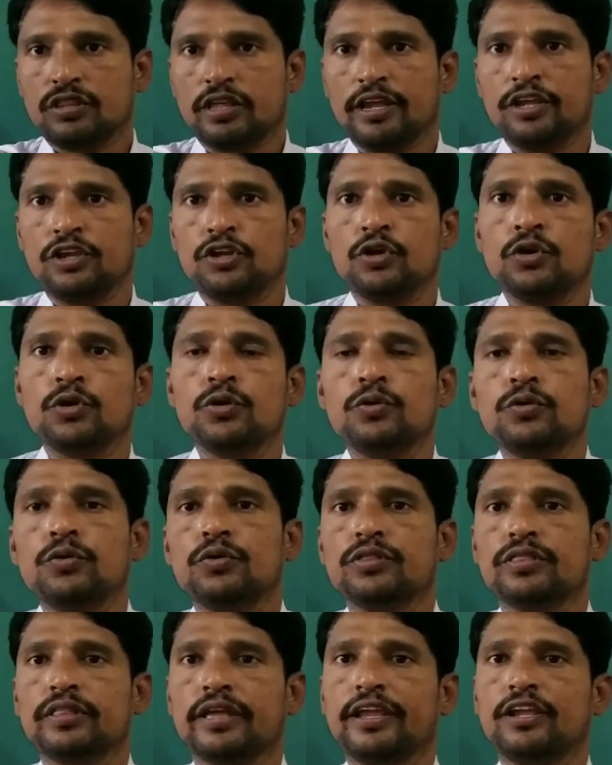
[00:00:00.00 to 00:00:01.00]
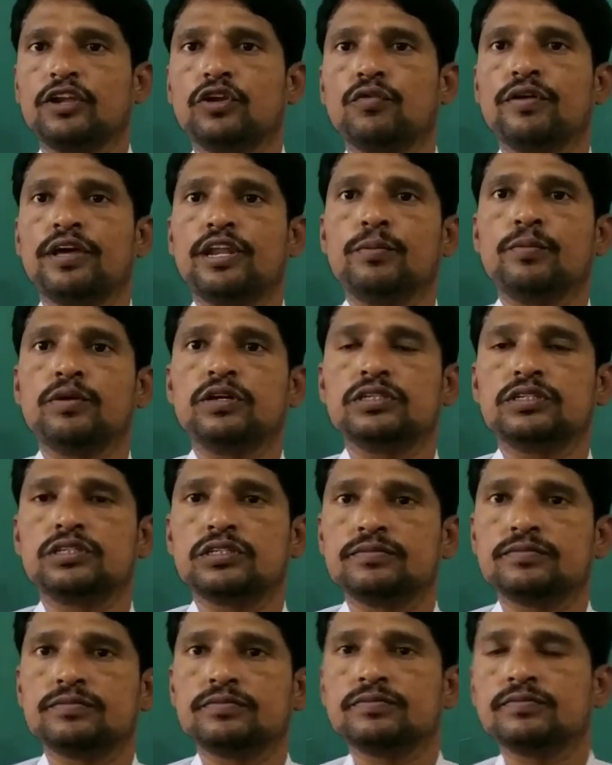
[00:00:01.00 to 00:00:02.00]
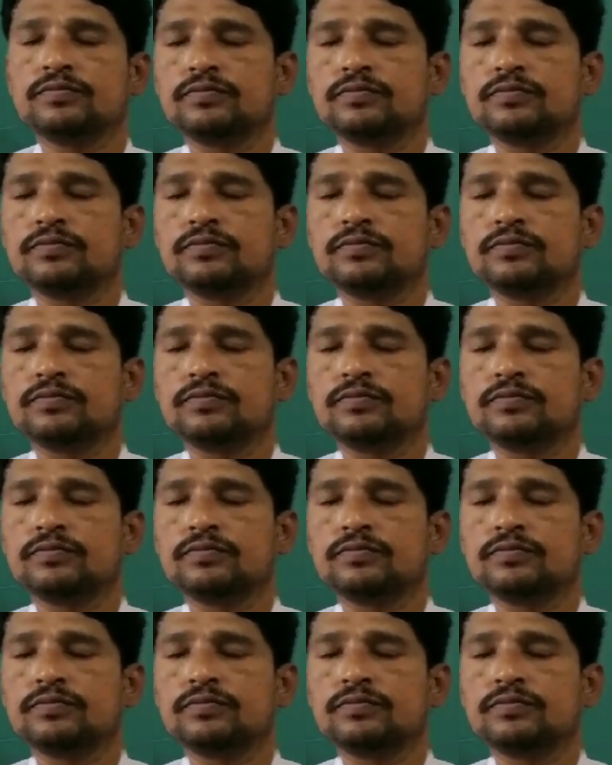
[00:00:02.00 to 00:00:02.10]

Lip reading: Thank you very much.